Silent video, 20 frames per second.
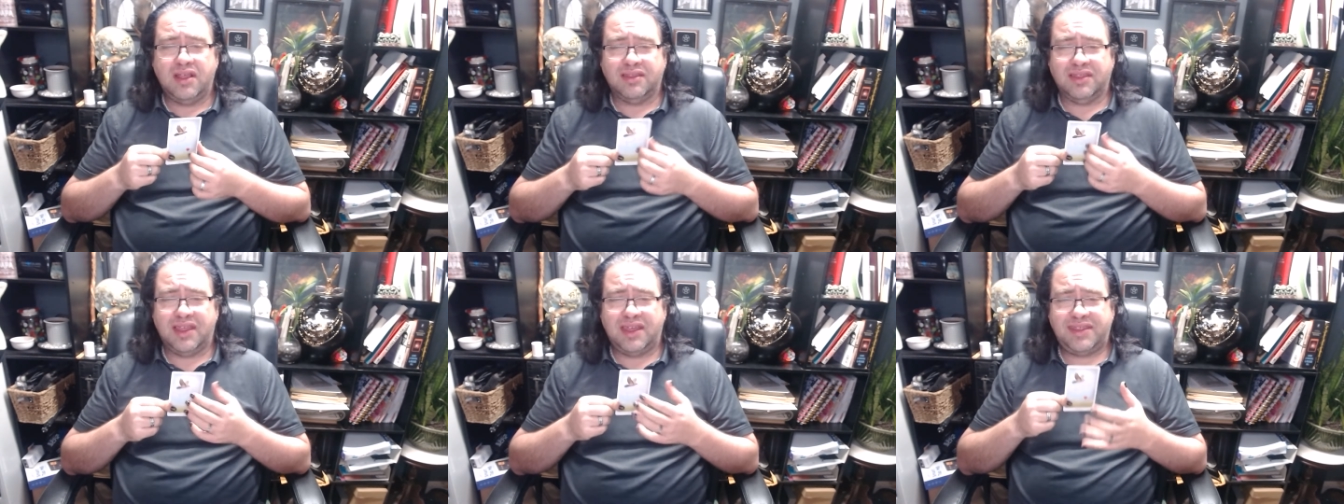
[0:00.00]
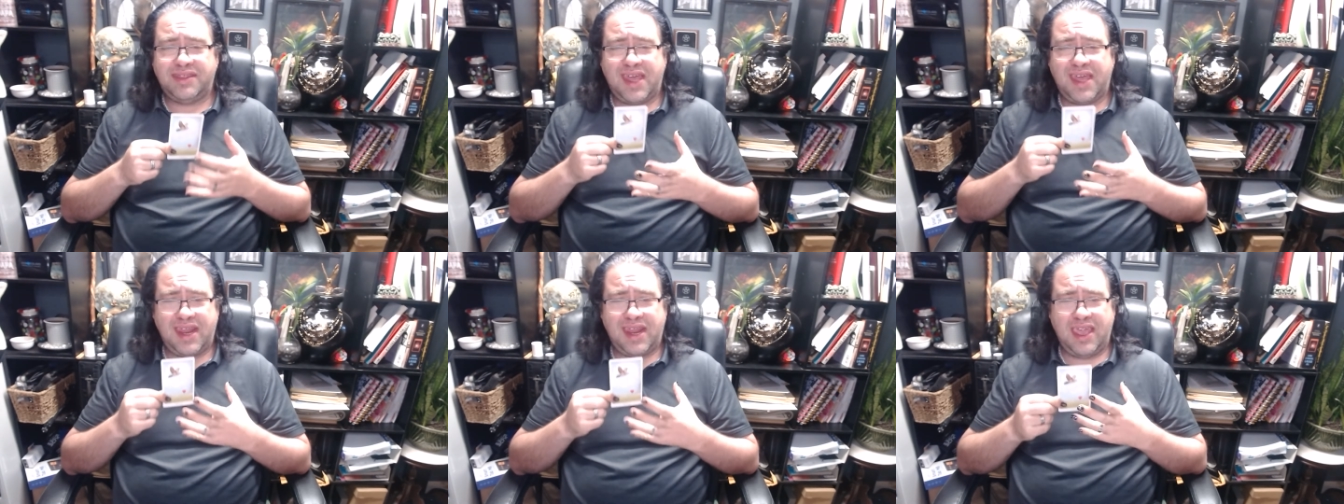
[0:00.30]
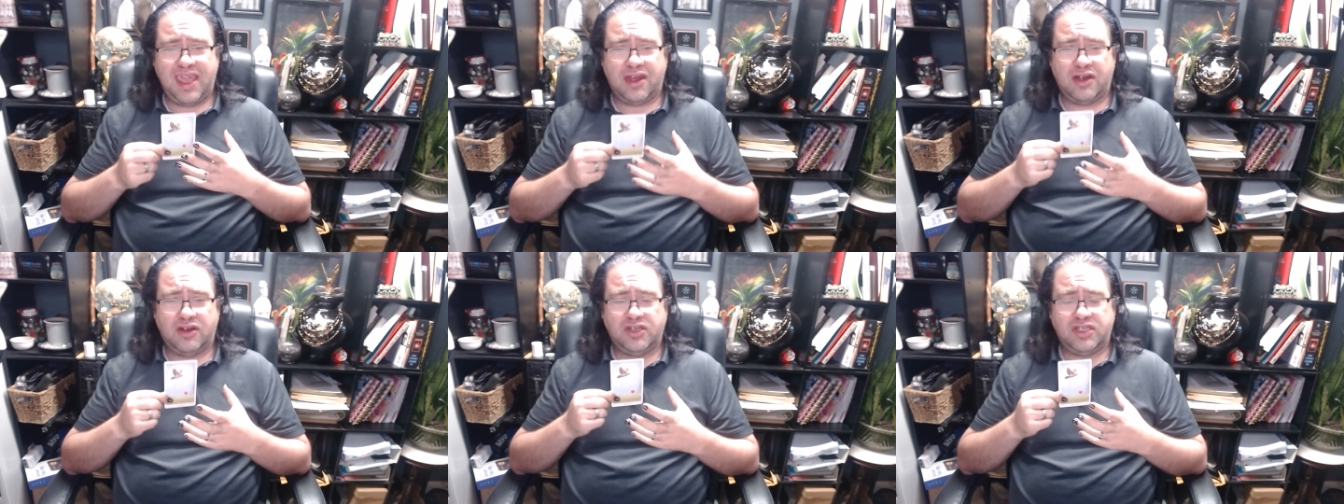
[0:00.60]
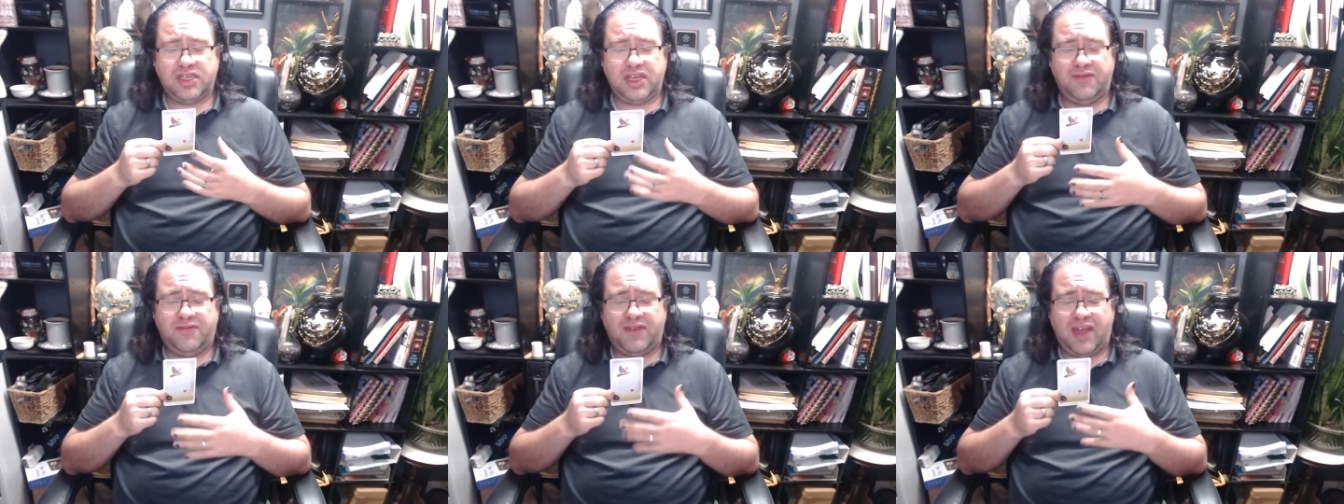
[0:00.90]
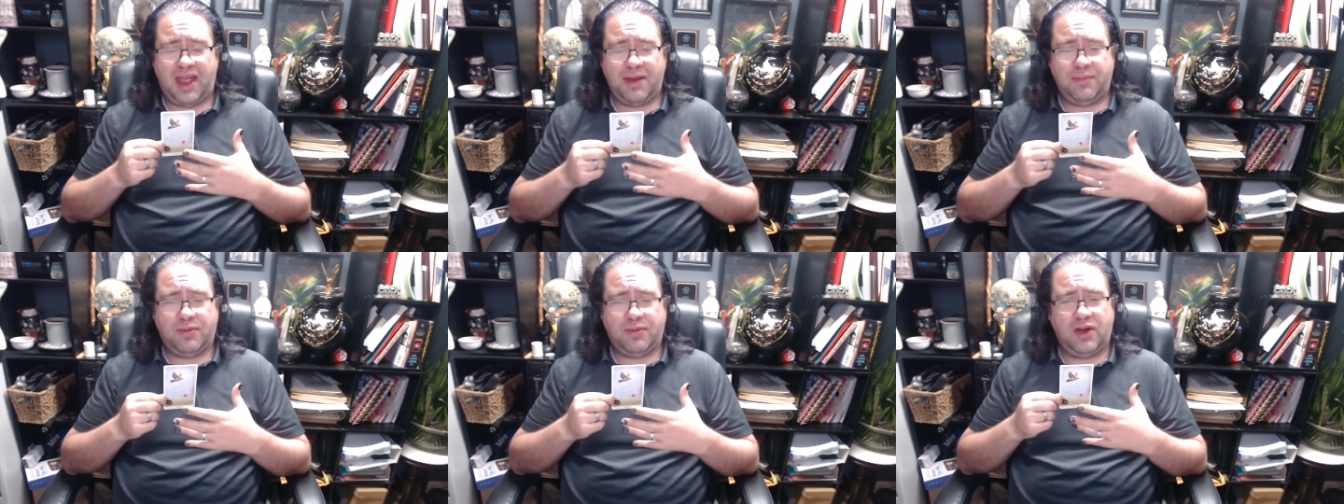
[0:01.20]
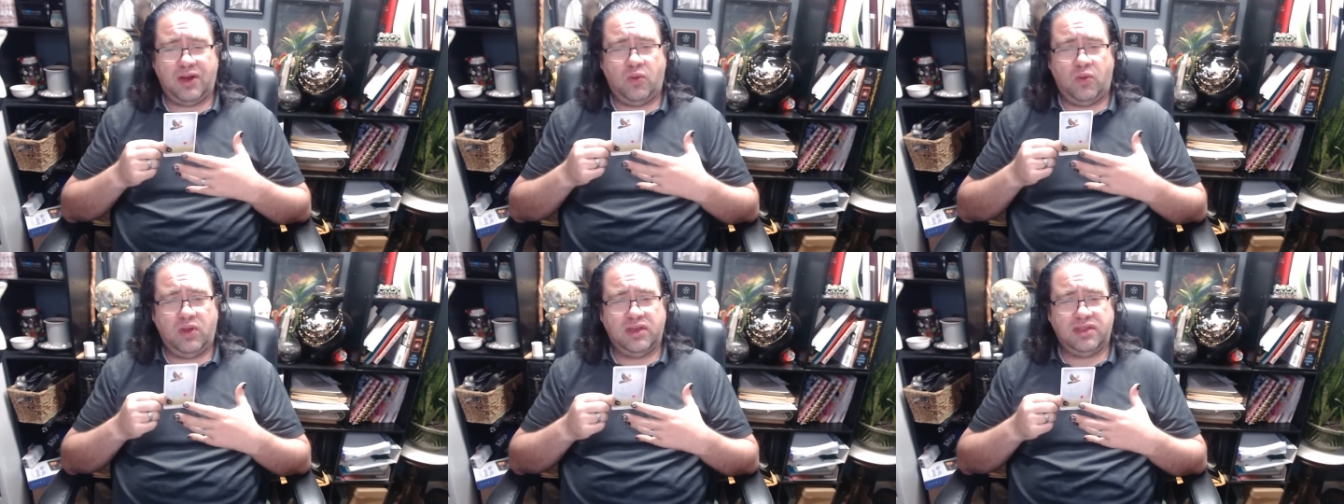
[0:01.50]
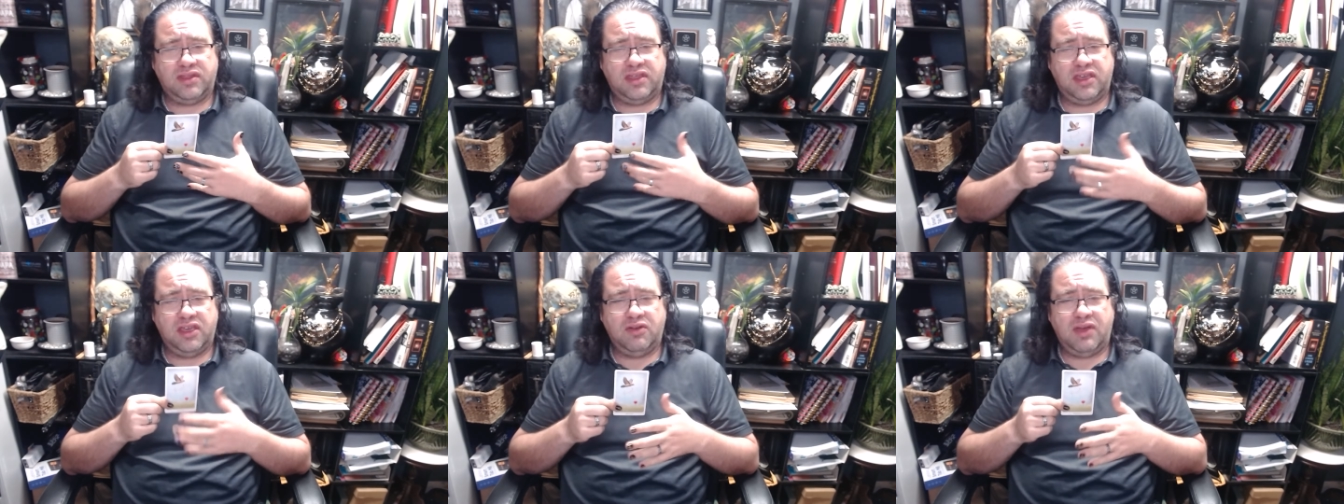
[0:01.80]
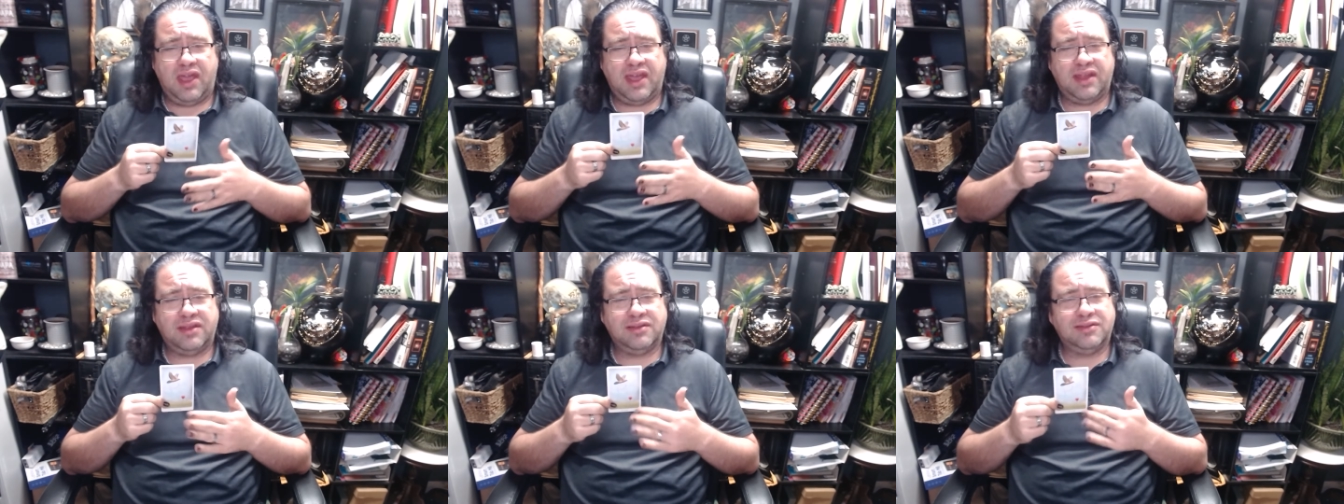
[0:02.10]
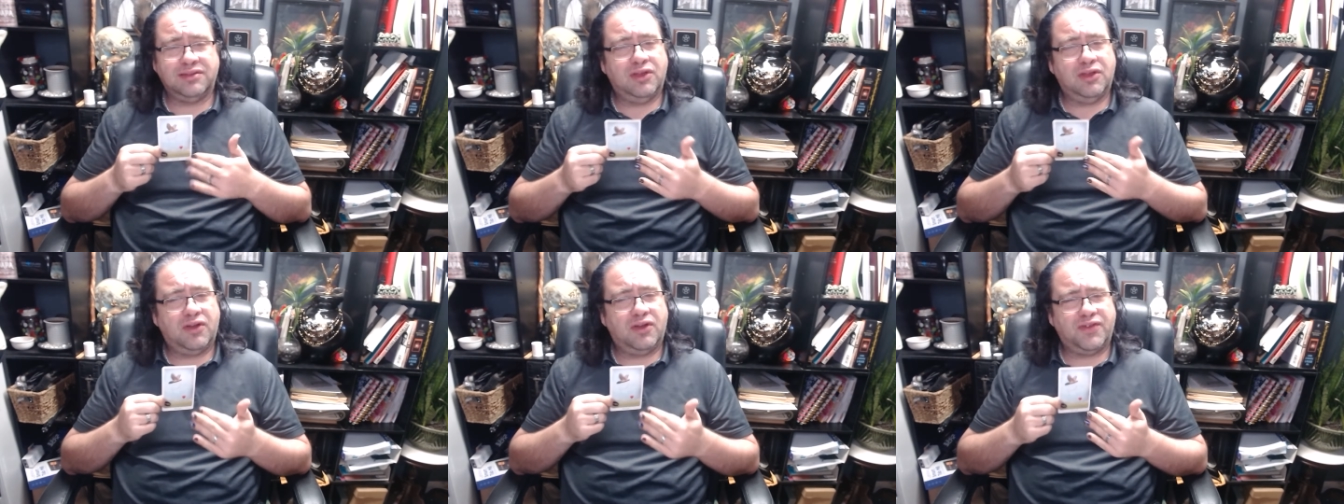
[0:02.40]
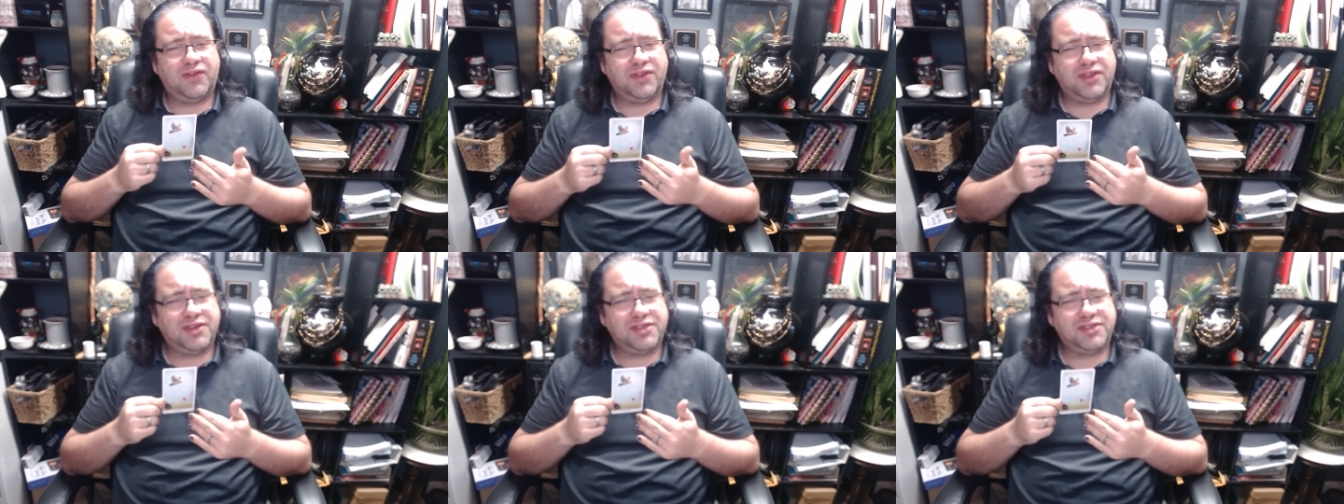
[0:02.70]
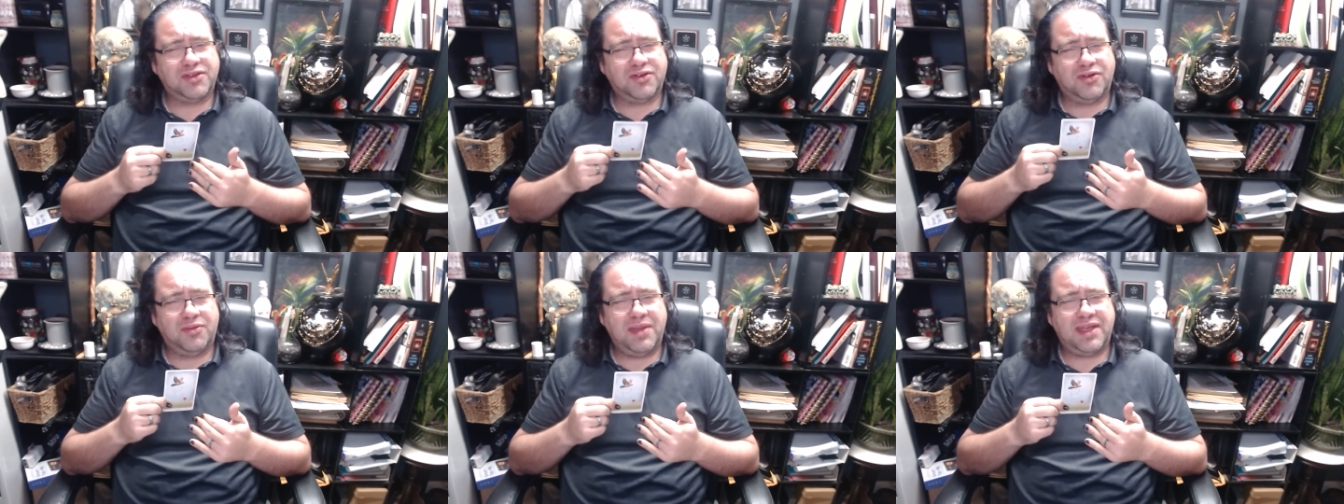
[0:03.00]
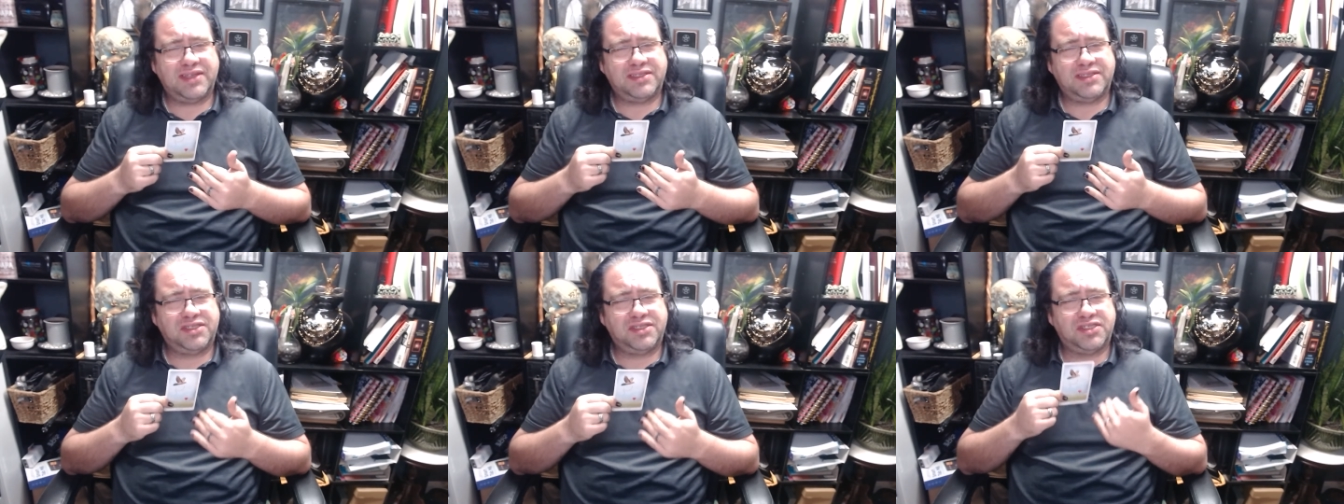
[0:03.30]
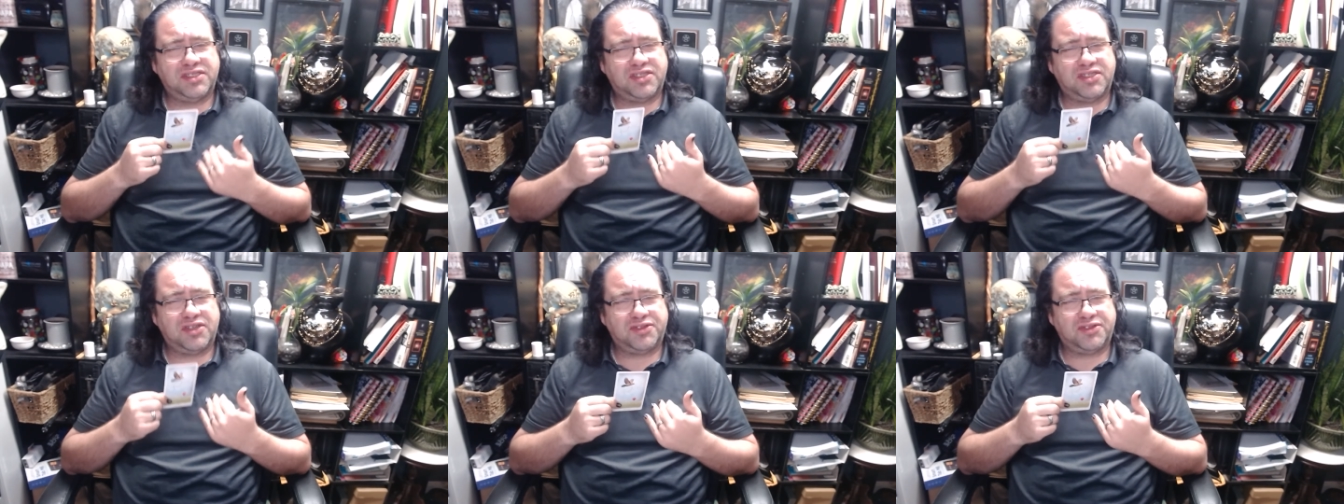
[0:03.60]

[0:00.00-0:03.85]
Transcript: Let that energy vibrate with you and look for those little messages,